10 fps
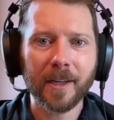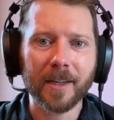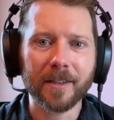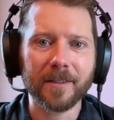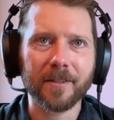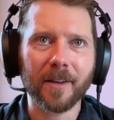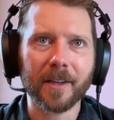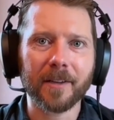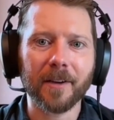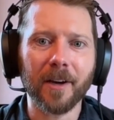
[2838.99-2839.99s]
It's
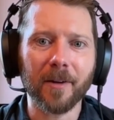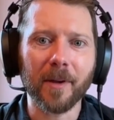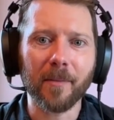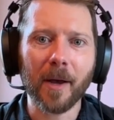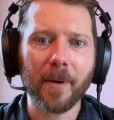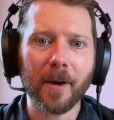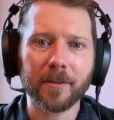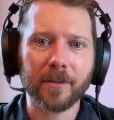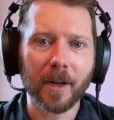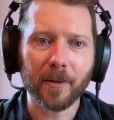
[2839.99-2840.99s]
like, and my
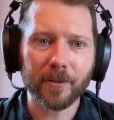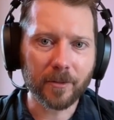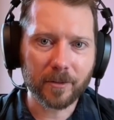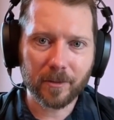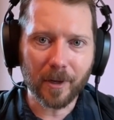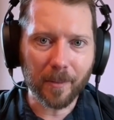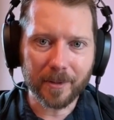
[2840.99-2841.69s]
parents thought I was a screw up